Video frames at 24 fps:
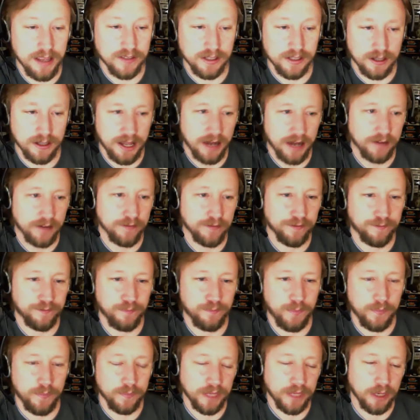a lot of
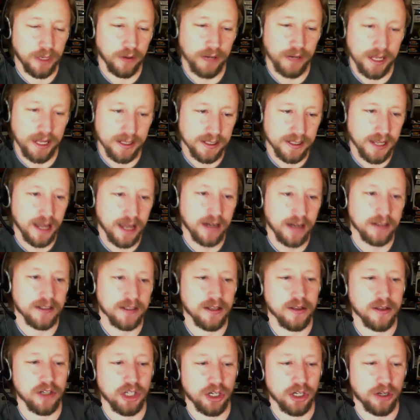insight into
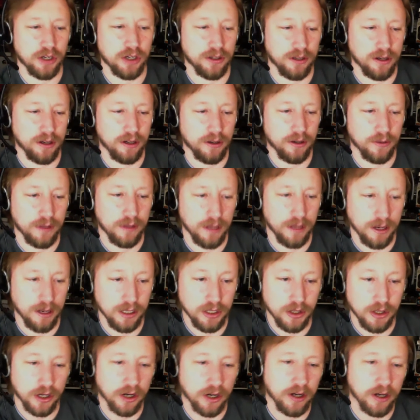the show,
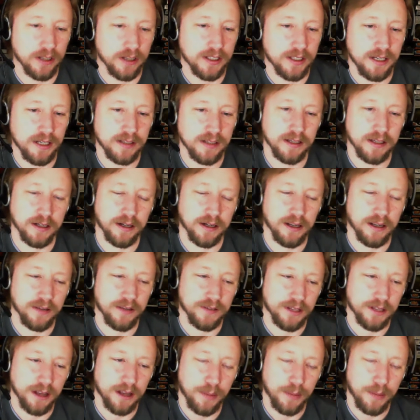into the current season, and
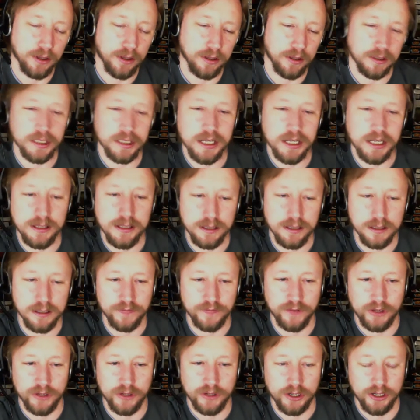gives a couple little teases
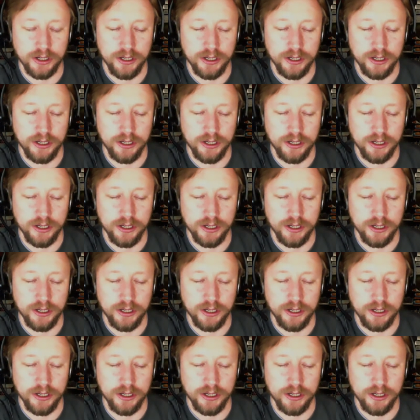for